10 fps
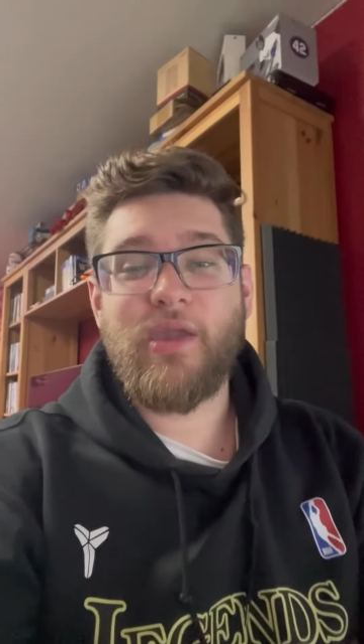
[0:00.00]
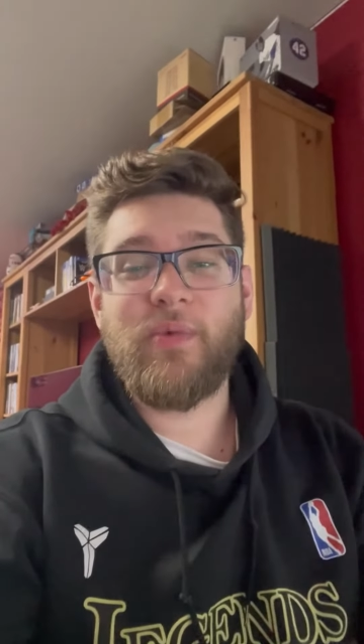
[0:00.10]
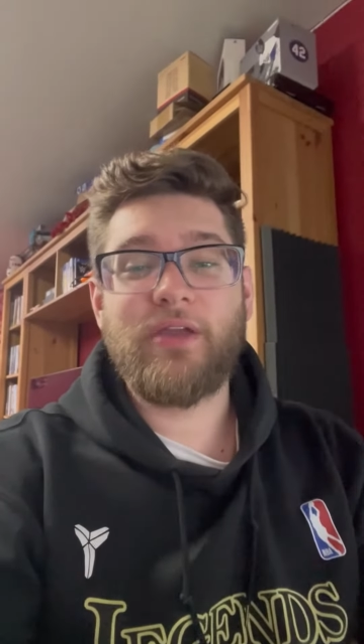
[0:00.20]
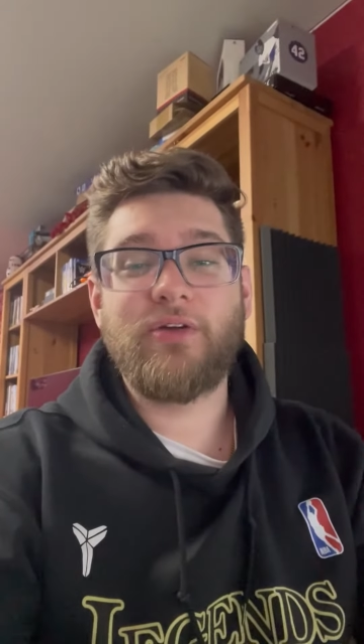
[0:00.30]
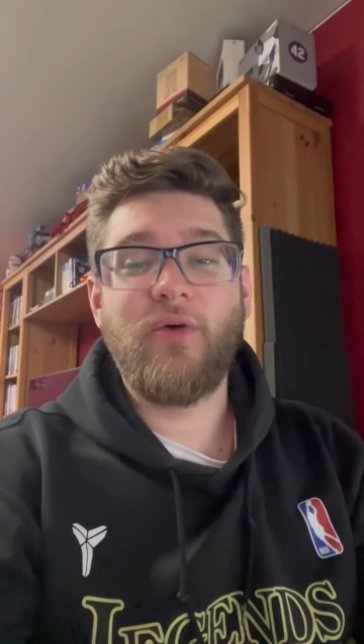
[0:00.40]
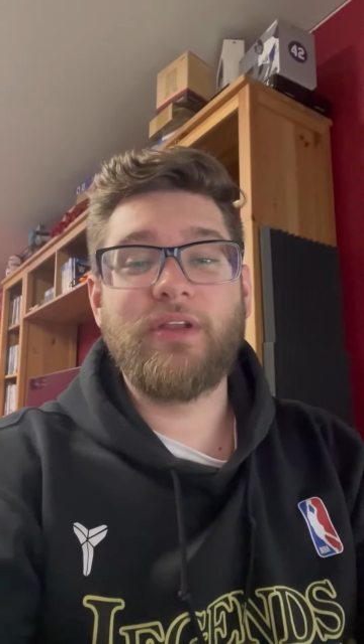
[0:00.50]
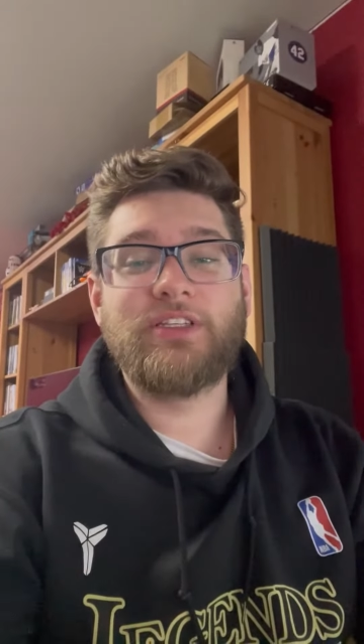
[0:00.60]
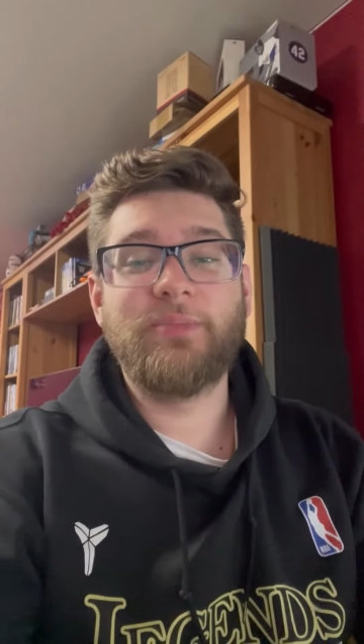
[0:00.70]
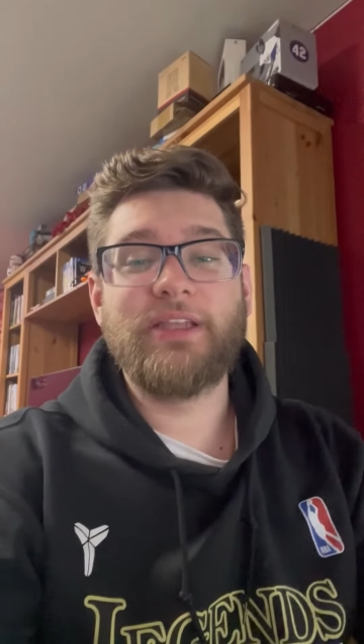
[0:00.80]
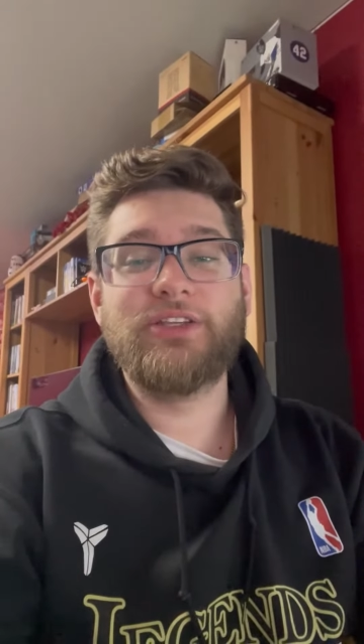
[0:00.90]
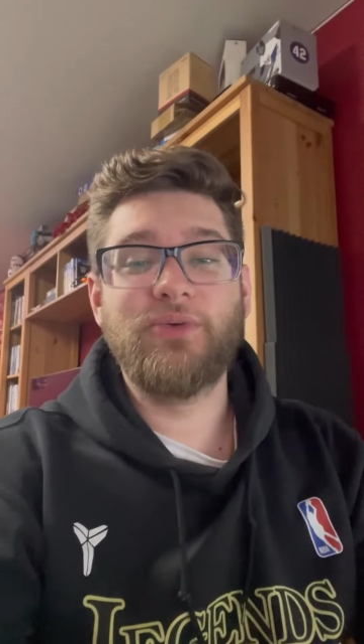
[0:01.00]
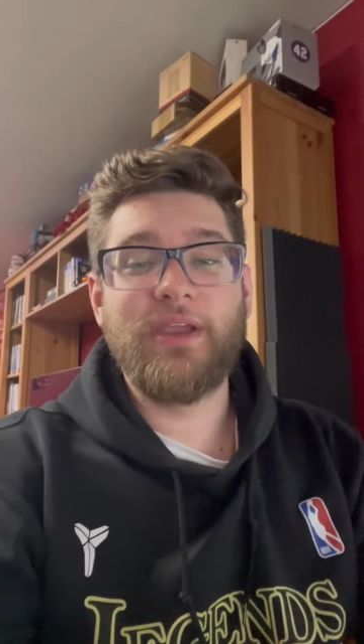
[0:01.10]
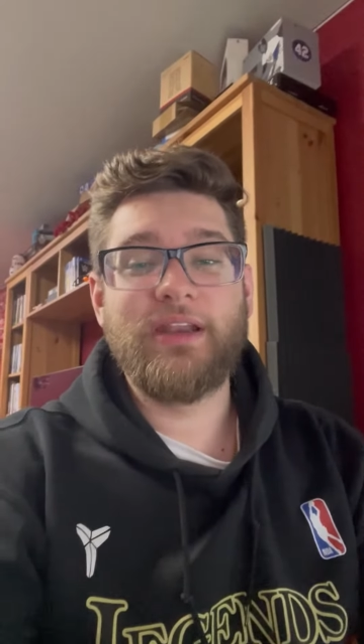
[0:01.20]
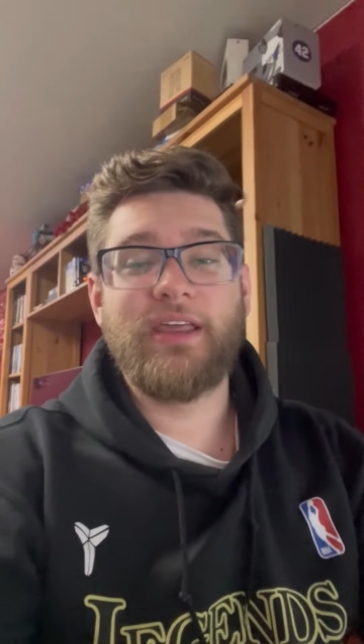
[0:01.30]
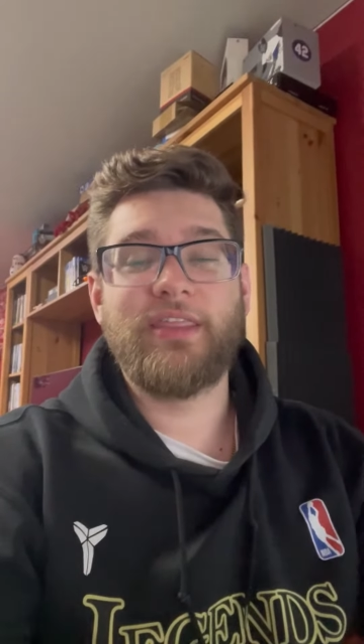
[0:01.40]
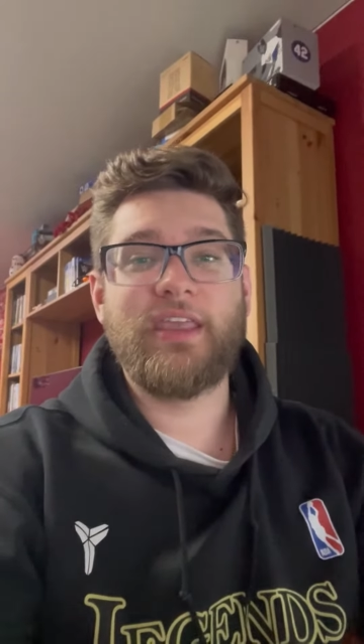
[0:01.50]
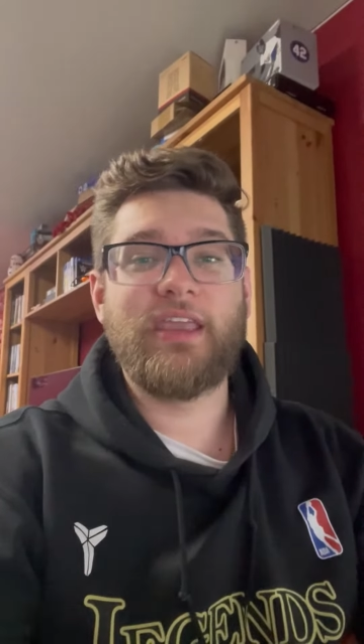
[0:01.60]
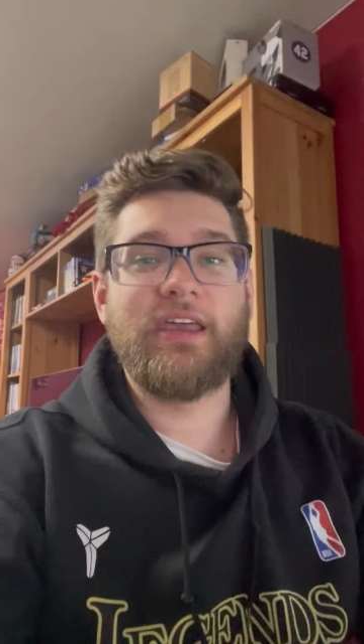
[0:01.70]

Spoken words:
we are going to be doing the